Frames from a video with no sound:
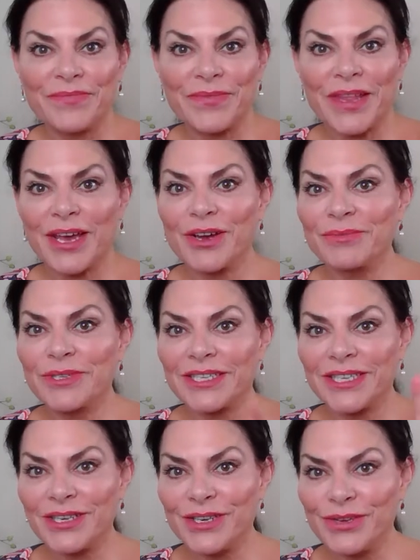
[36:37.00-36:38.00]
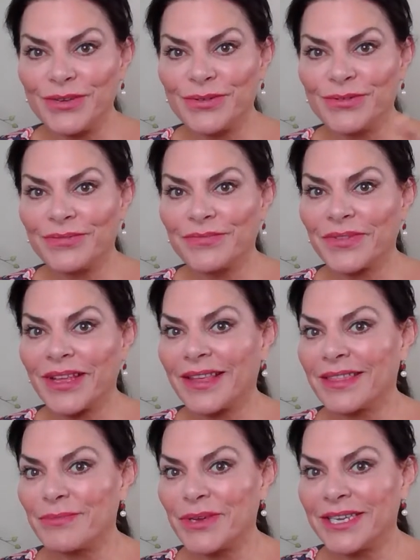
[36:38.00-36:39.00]
I hope to see you at the
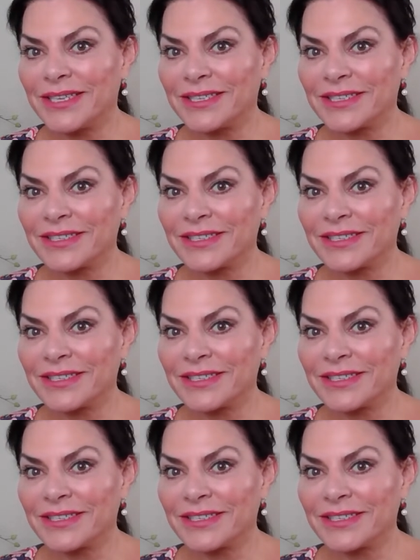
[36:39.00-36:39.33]
beach.